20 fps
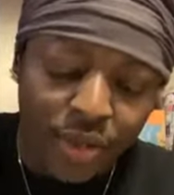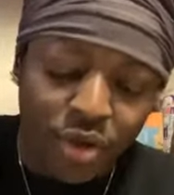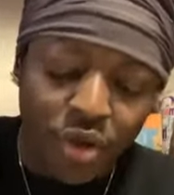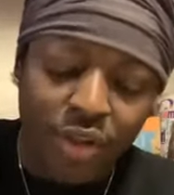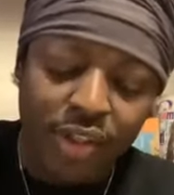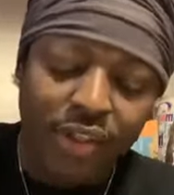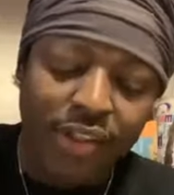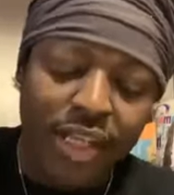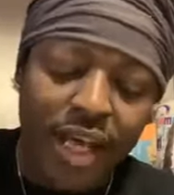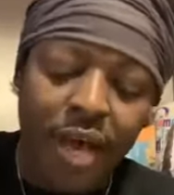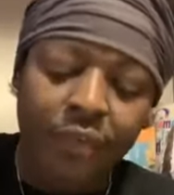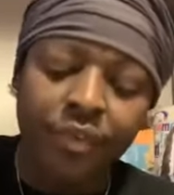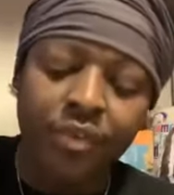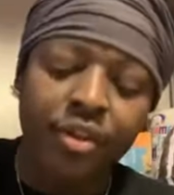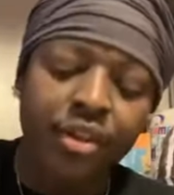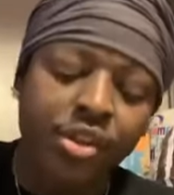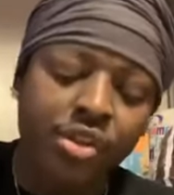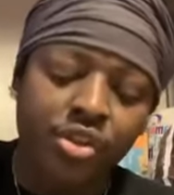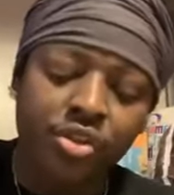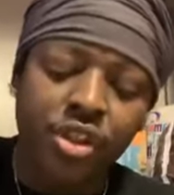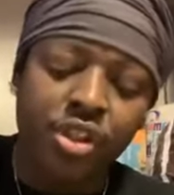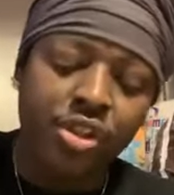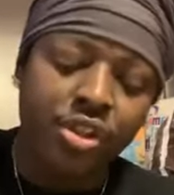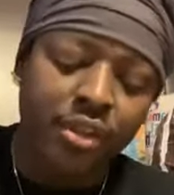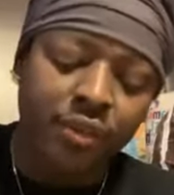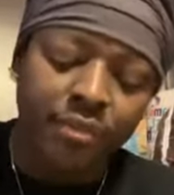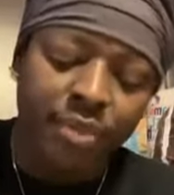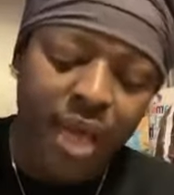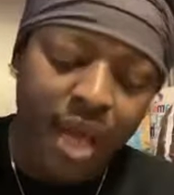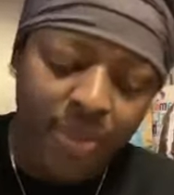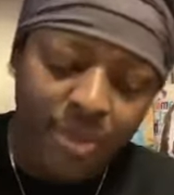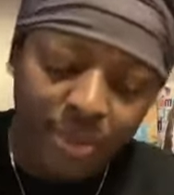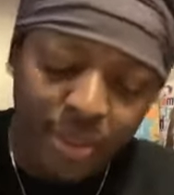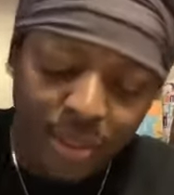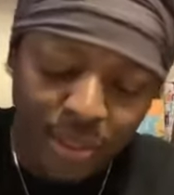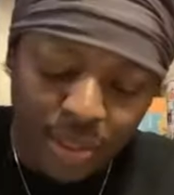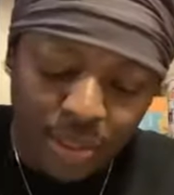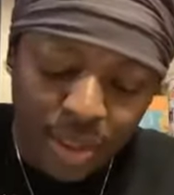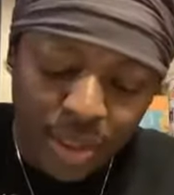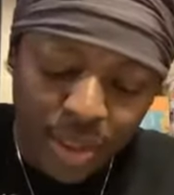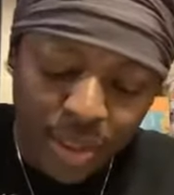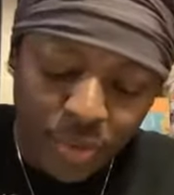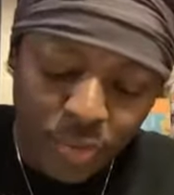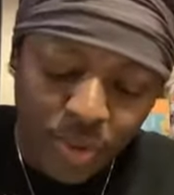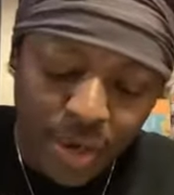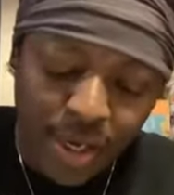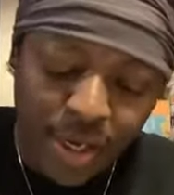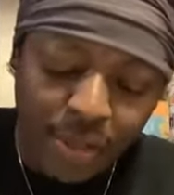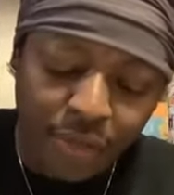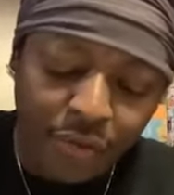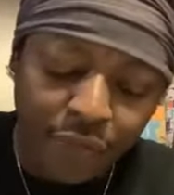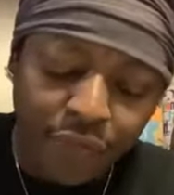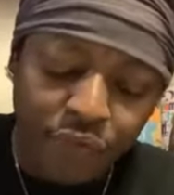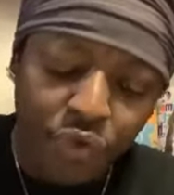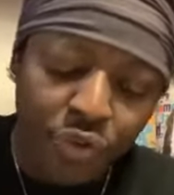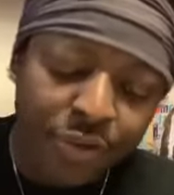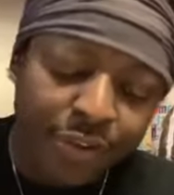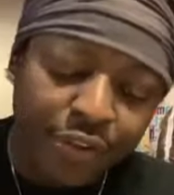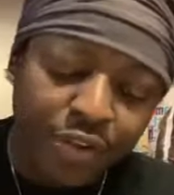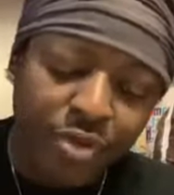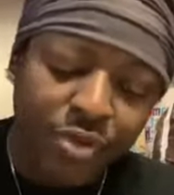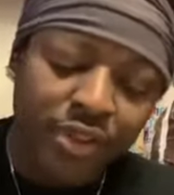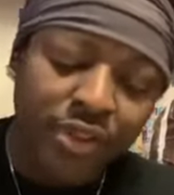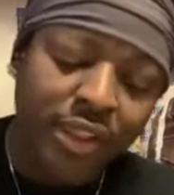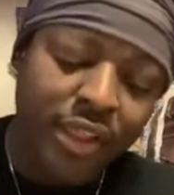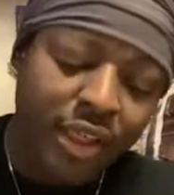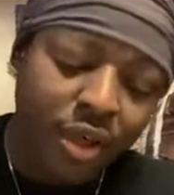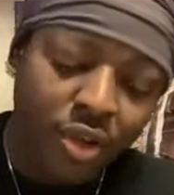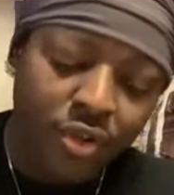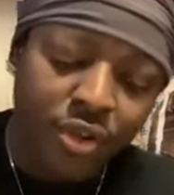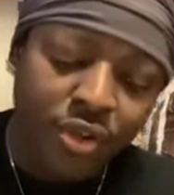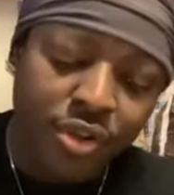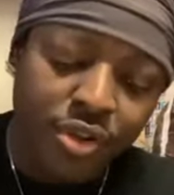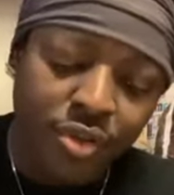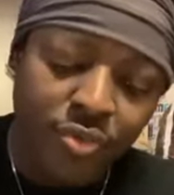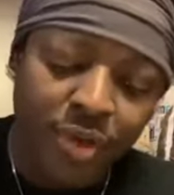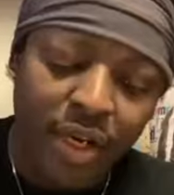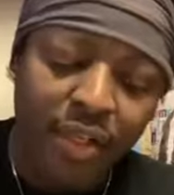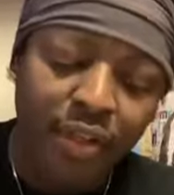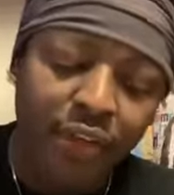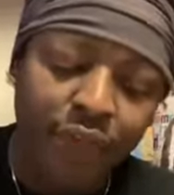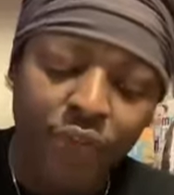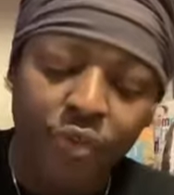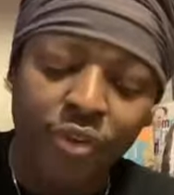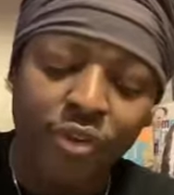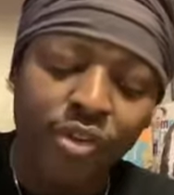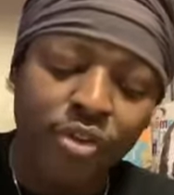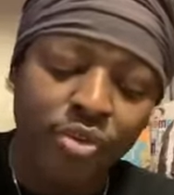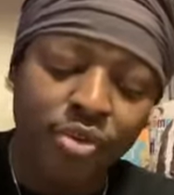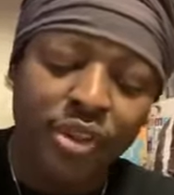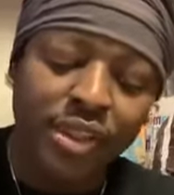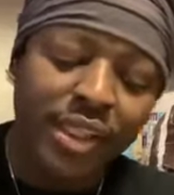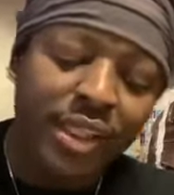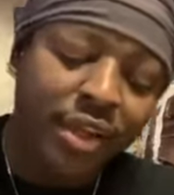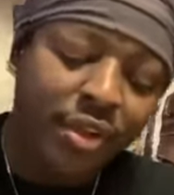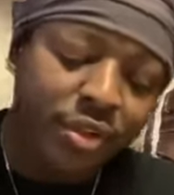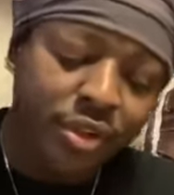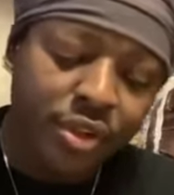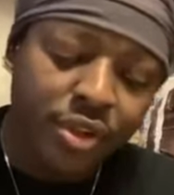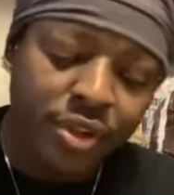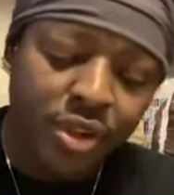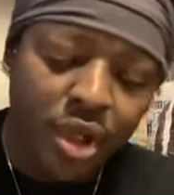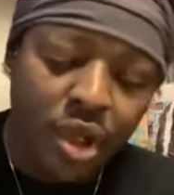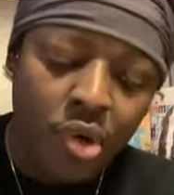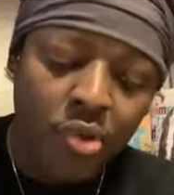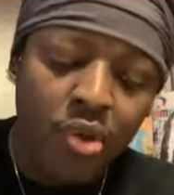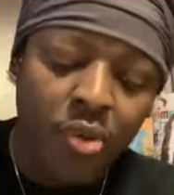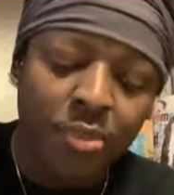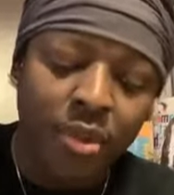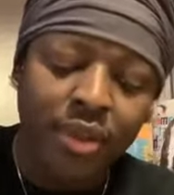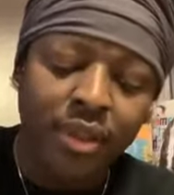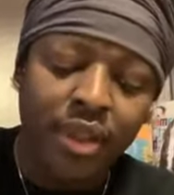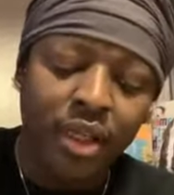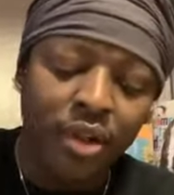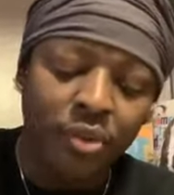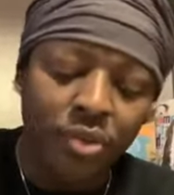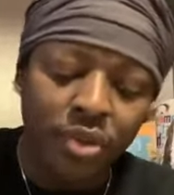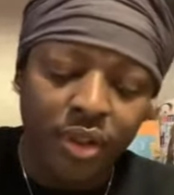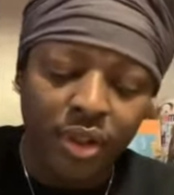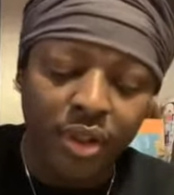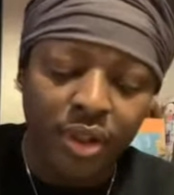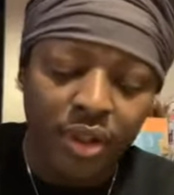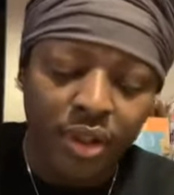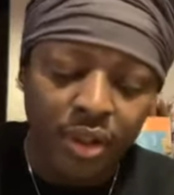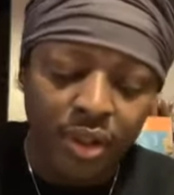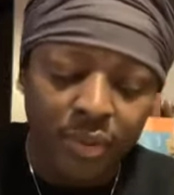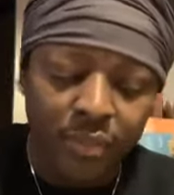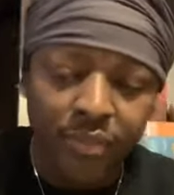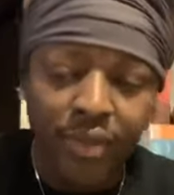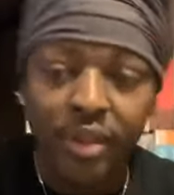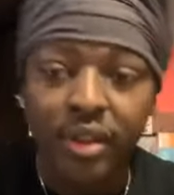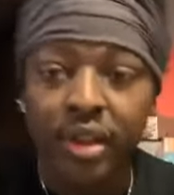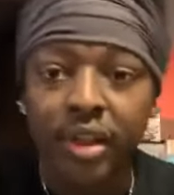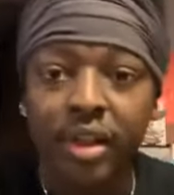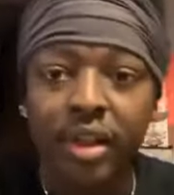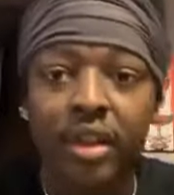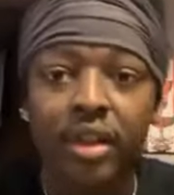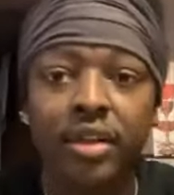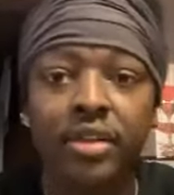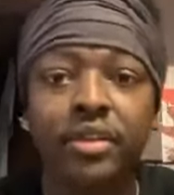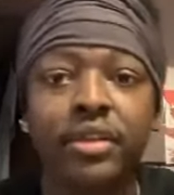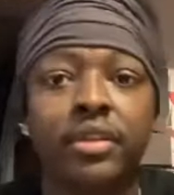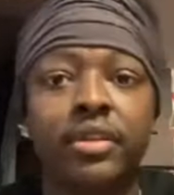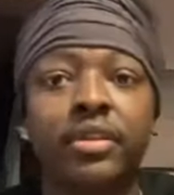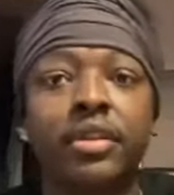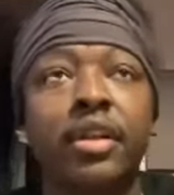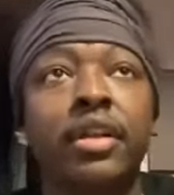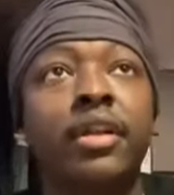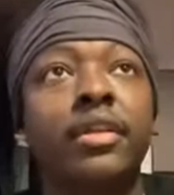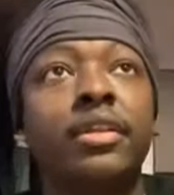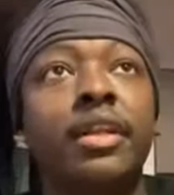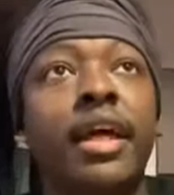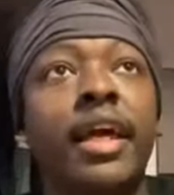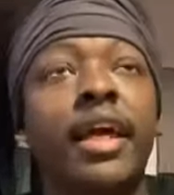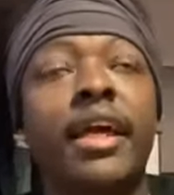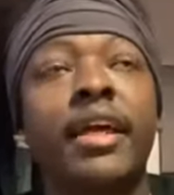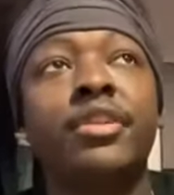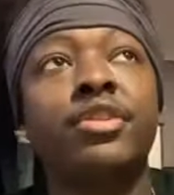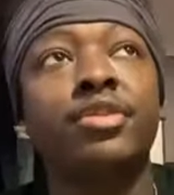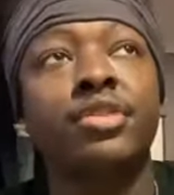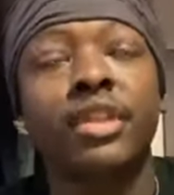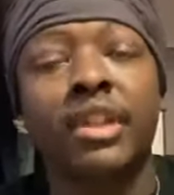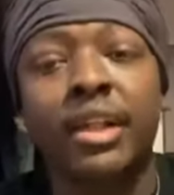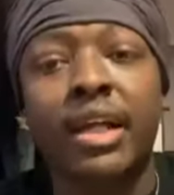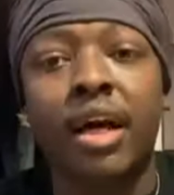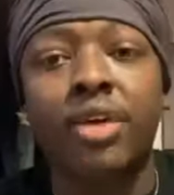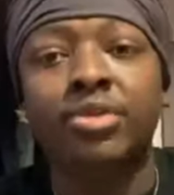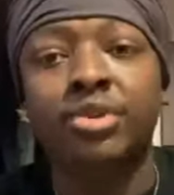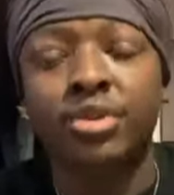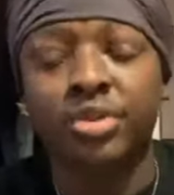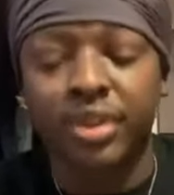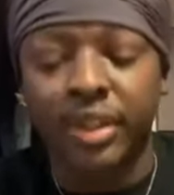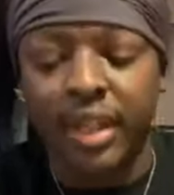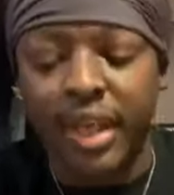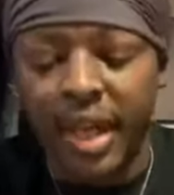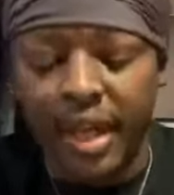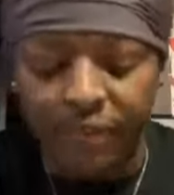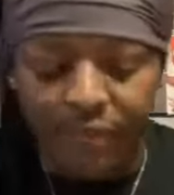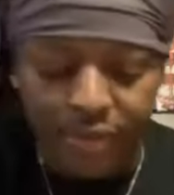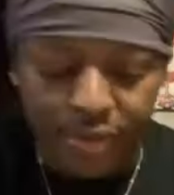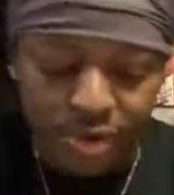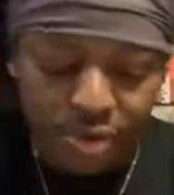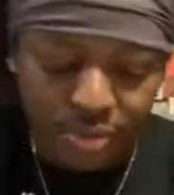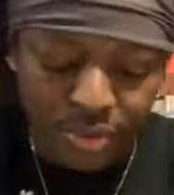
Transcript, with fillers: Going into after the destruction of Babylon, right? And the four and twenty elders, right? And the four and twenty elders will be dealing with the uh, the, uh, the the angels, the councils in the heavens.